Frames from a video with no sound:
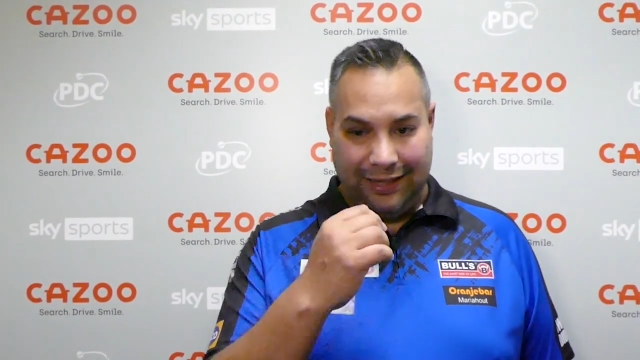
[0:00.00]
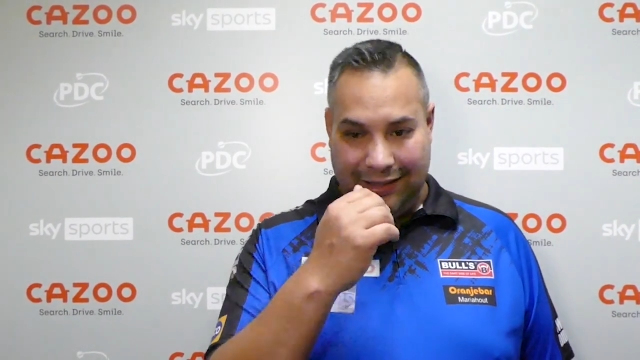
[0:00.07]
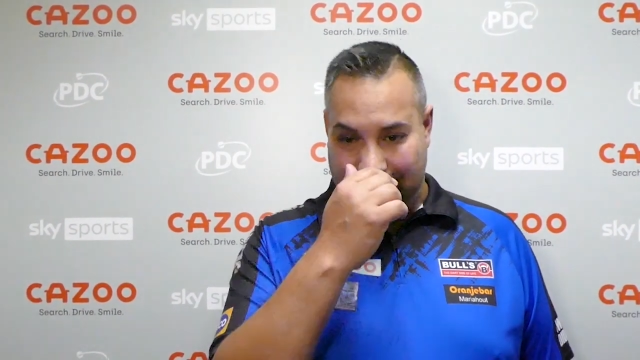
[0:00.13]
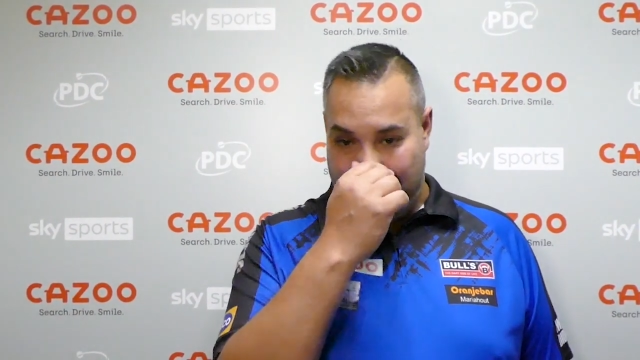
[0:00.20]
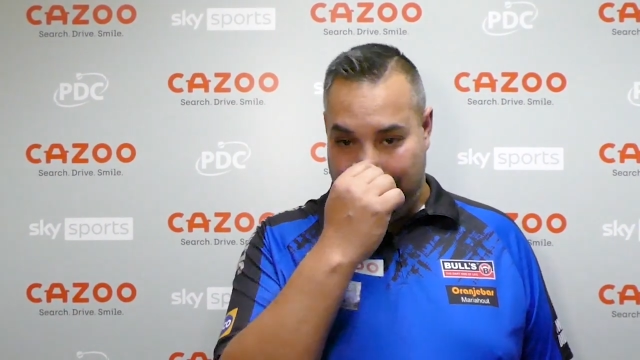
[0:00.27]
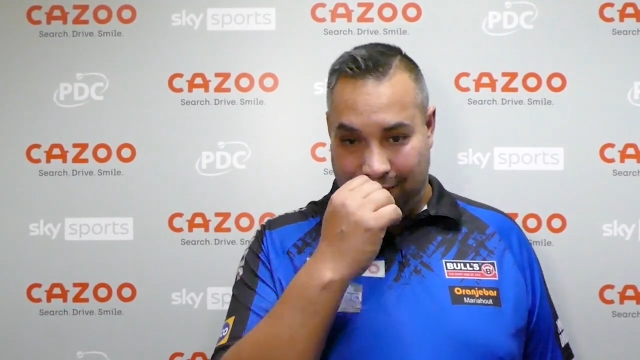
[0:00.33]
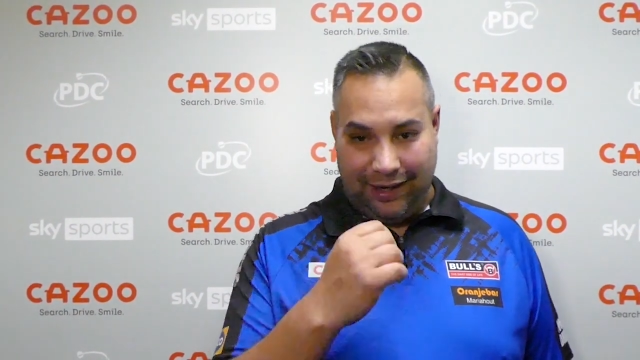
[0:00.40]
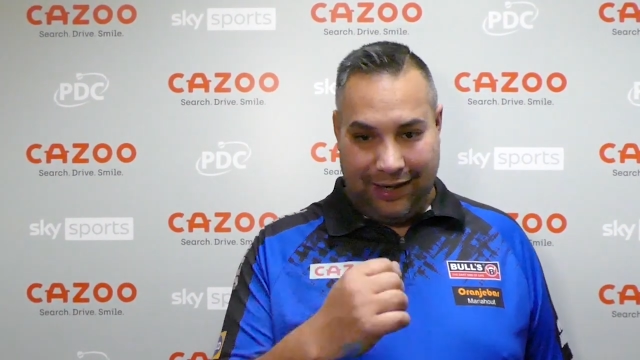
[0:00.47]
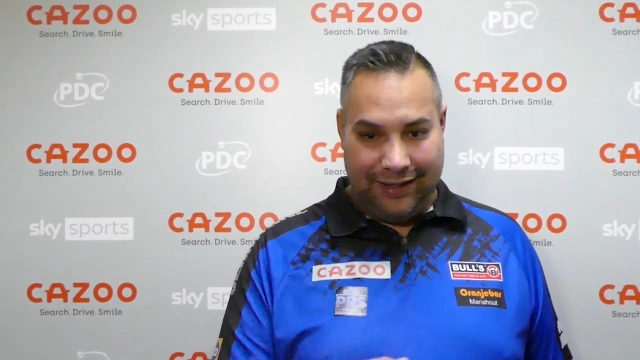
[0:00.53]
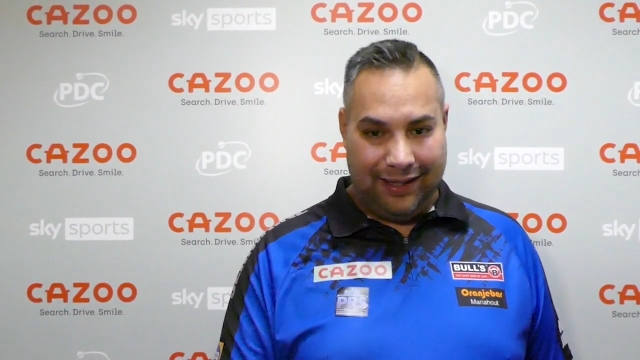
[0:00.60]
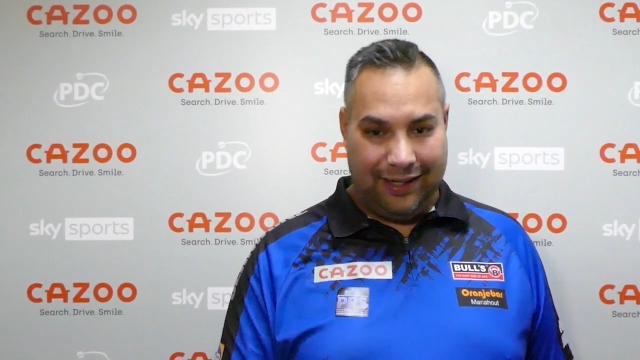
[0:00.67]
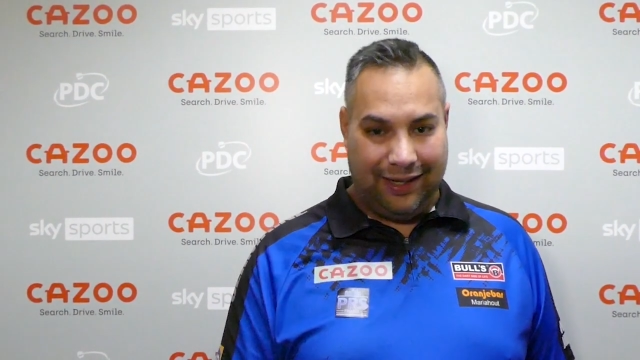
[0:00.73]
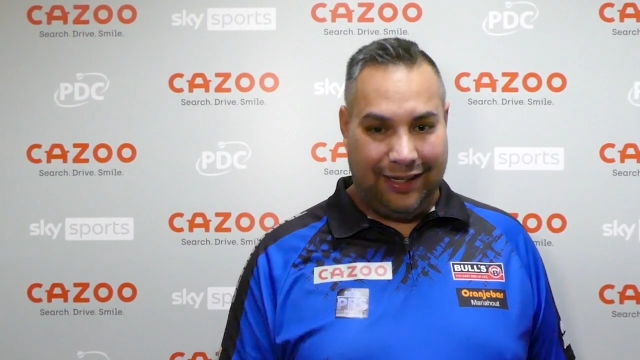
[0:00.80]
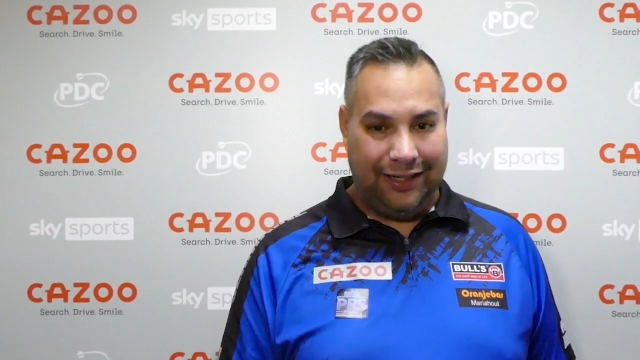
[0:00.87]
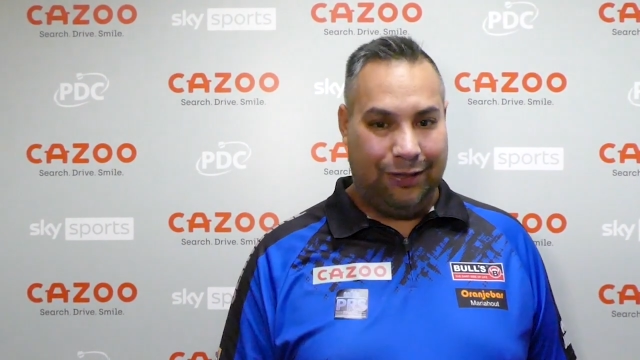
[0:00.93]
don't
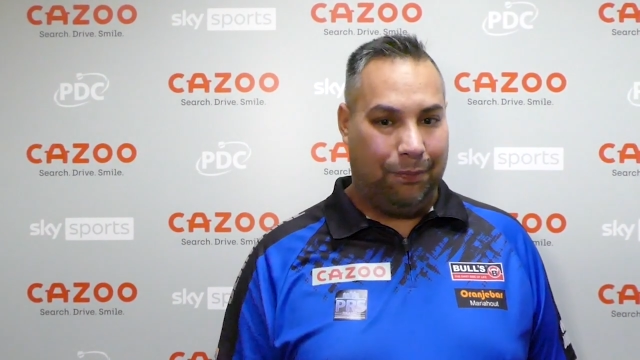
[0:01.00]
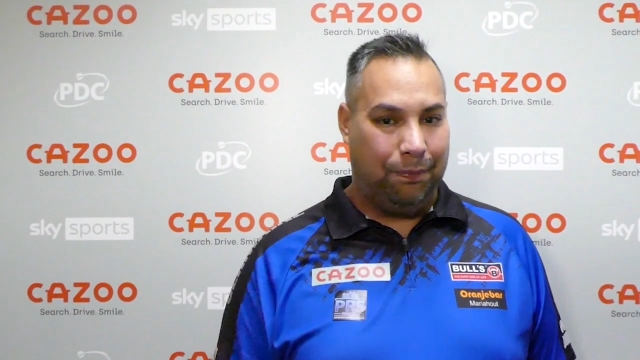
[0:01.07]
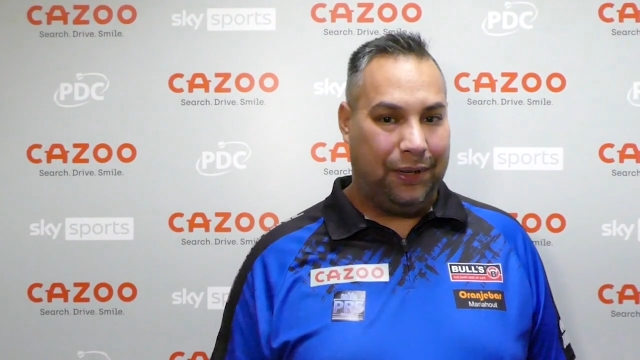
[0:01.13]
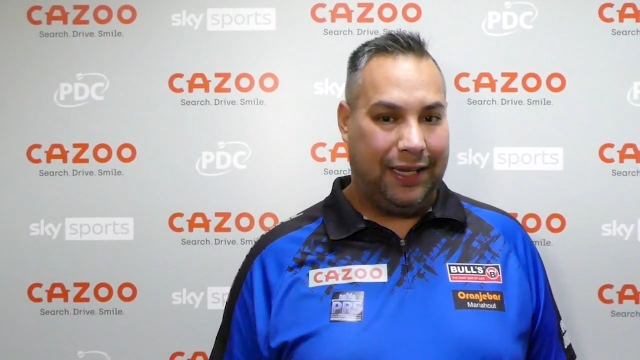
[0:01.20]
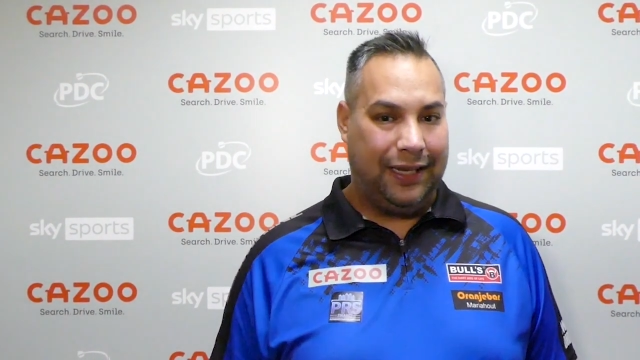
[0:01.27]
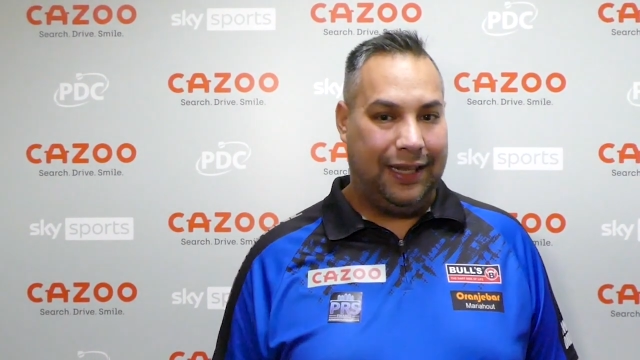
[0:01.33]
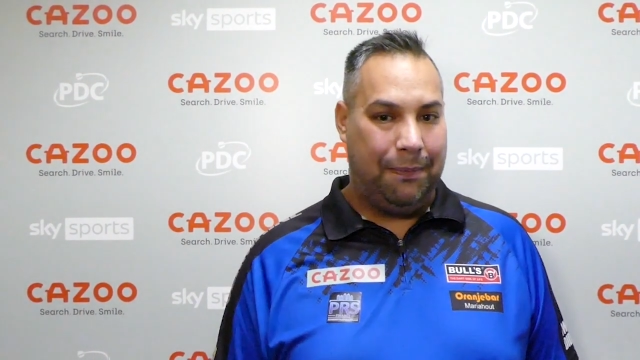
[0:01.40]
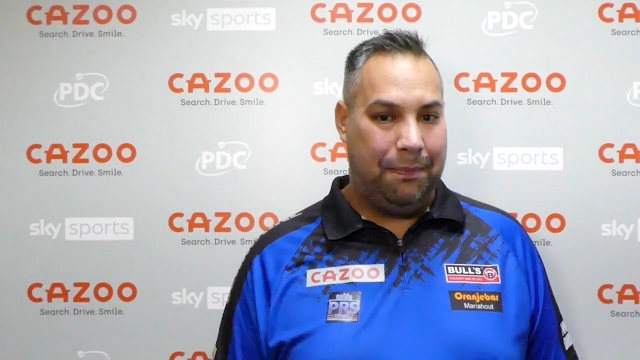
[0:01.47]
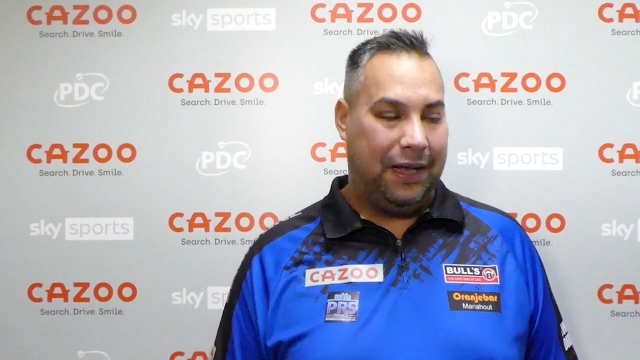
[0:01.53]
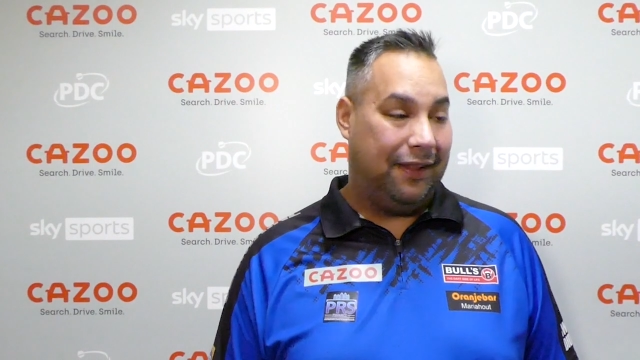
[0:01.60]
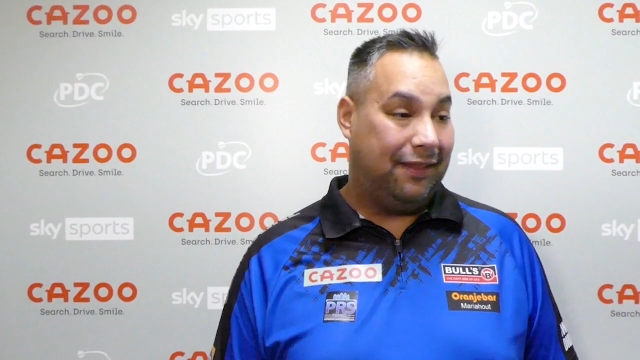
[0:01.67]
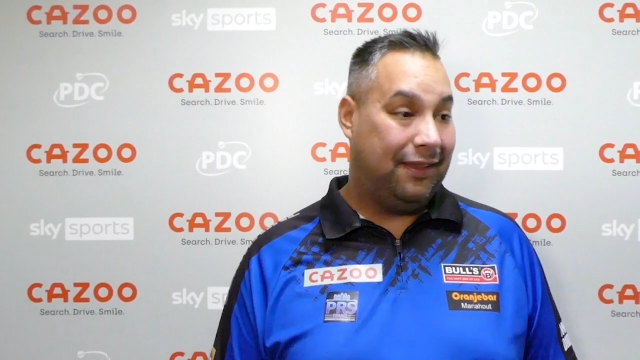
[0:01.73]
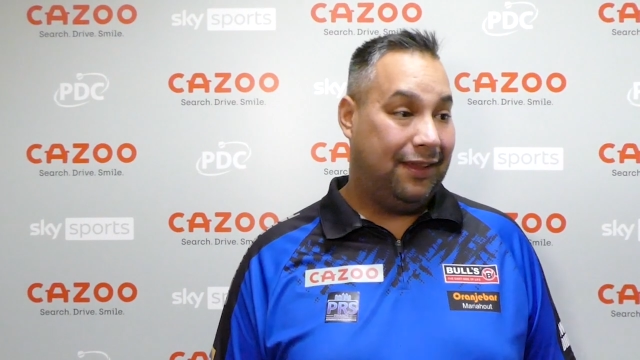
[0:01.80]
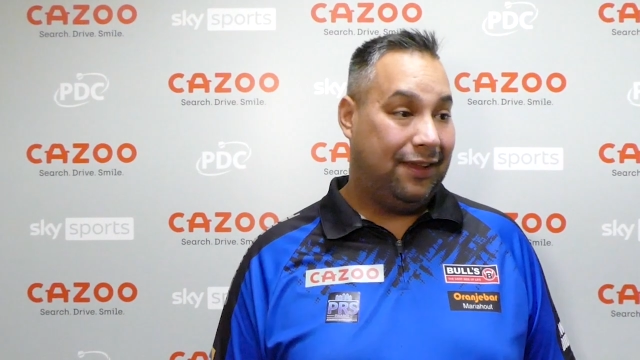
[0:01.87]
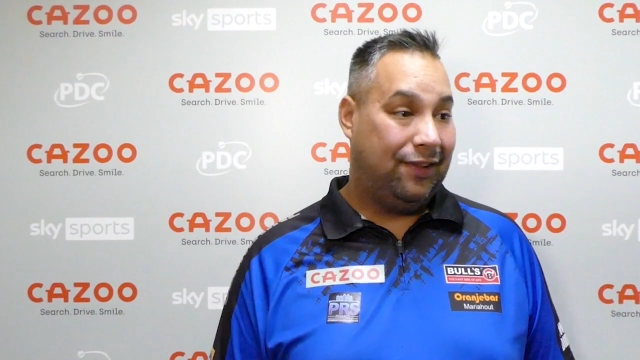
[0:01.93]
play that bad.